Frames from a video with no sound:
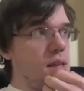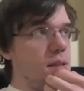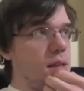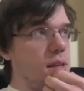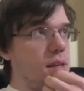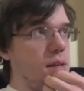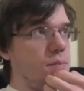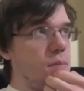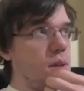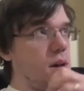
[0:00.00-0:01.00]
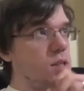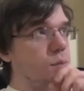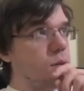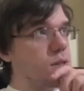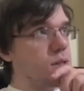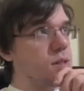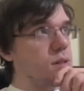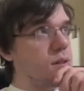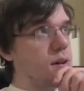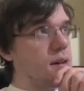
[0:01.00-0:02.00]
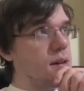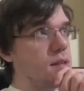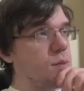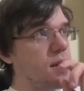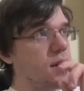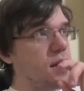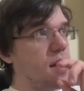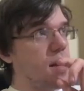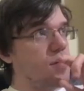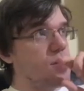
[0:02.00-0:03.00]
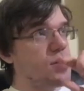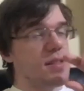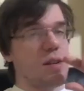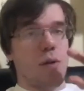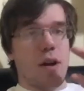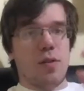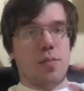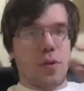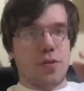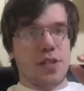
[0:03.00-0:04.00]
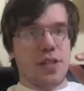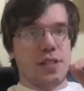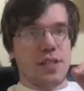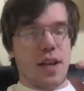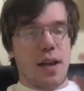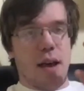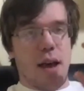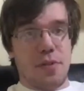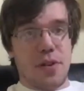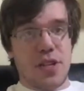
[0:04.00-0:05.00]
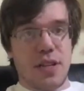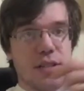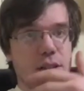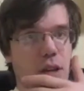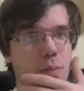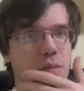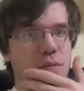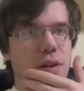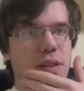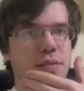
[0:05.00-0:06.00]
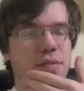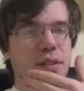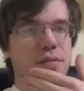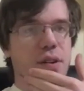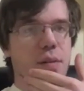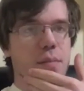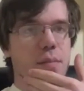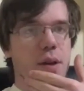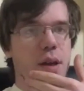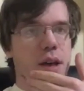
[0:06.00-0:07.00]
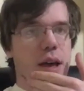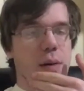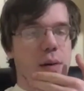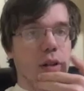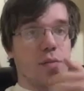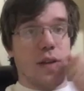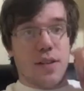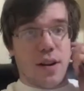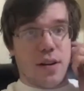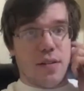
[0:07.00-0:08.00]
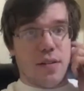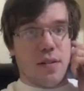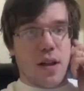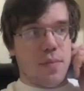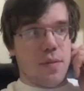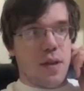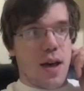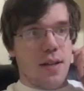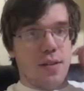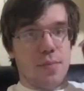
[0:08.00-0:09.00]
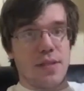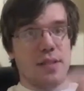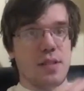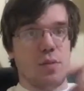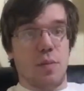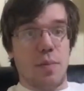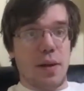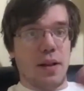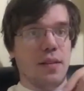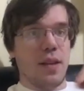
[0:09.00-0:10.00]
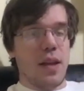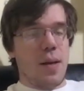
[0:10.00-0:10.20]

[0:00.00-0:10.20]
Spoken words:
I suppose a kind of interesting way to approach this, and I appreciate this is going to be very different from how a lot of other businesses will be built.